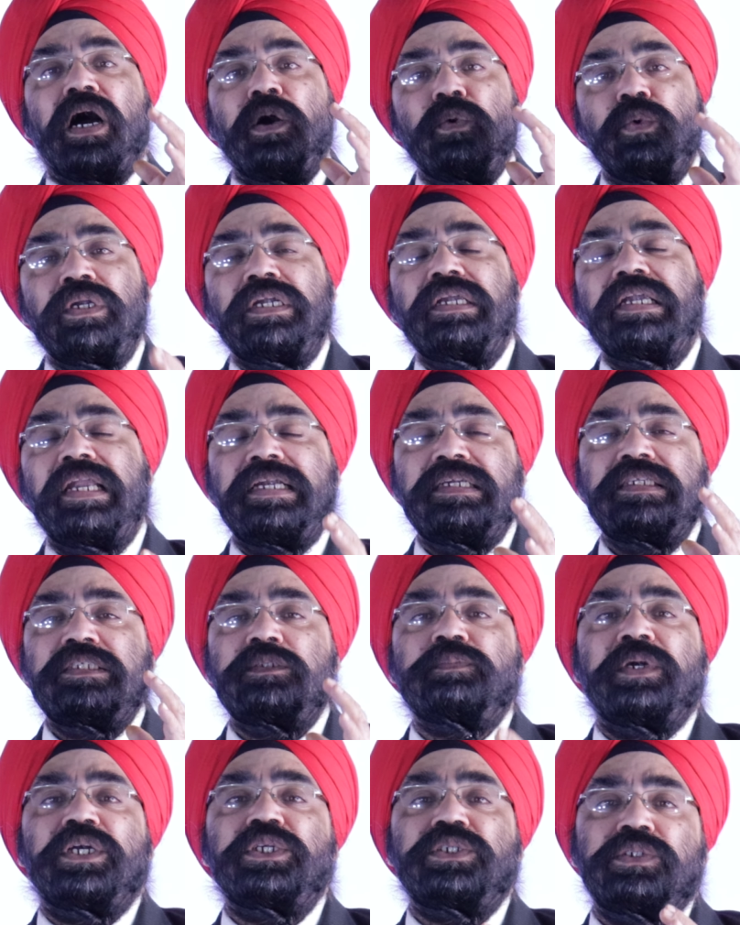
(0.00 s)
Outland
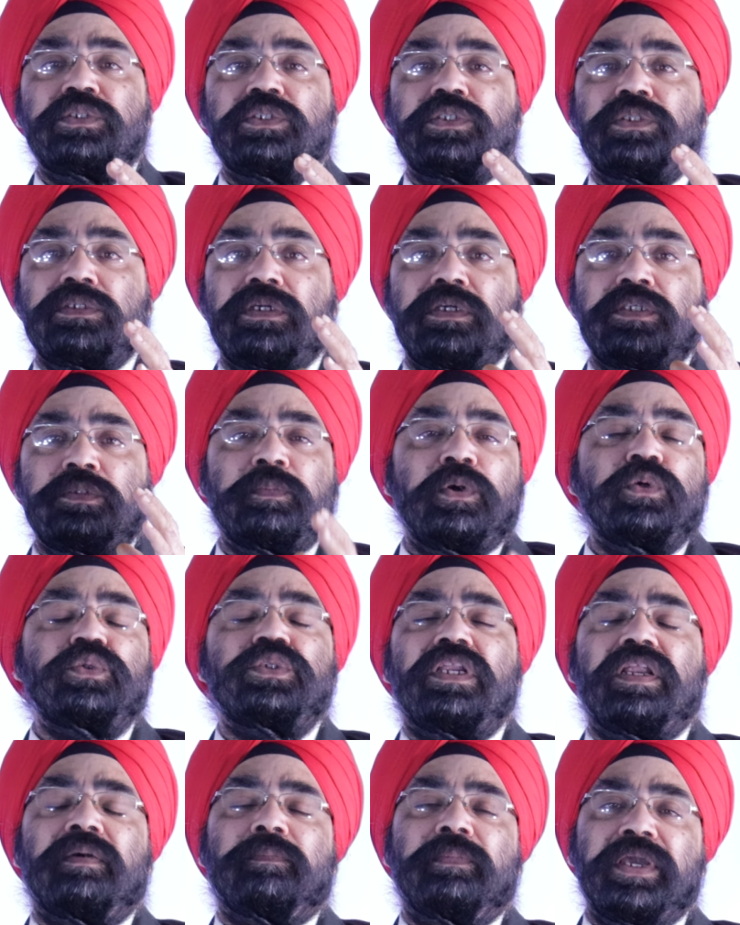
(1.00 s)

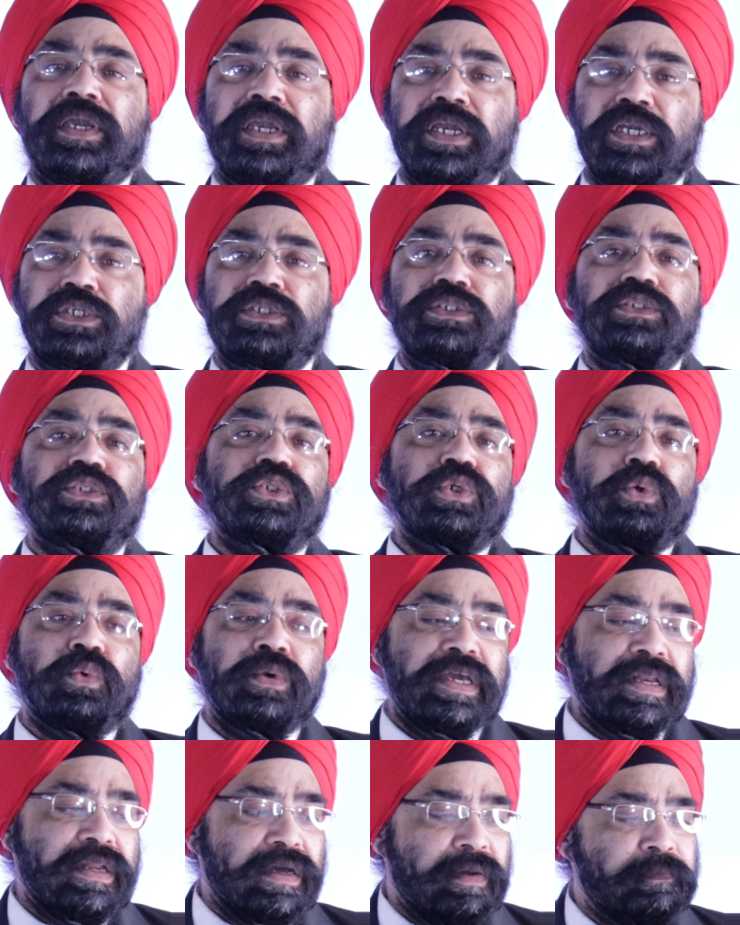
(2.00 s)
spousal applications, you
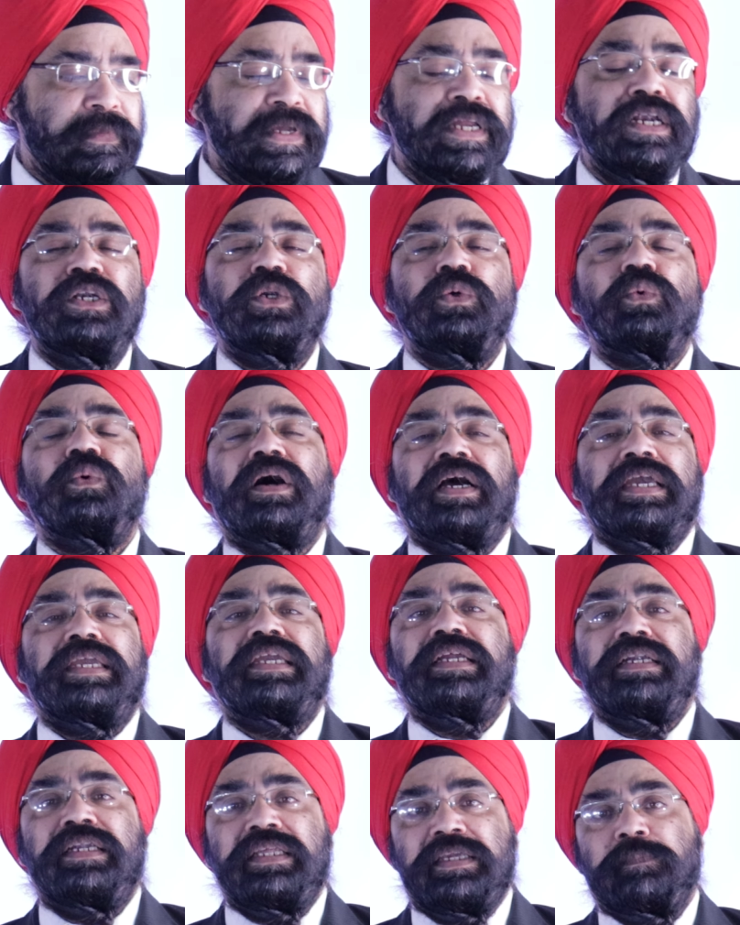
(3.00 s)
can appeal to
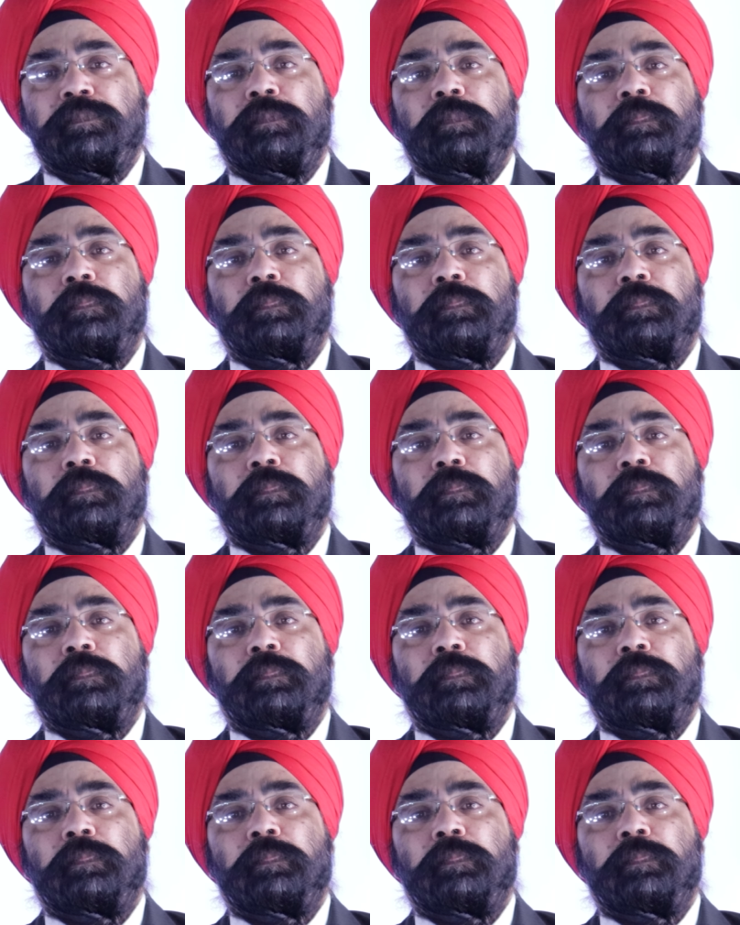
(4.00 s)
IAD.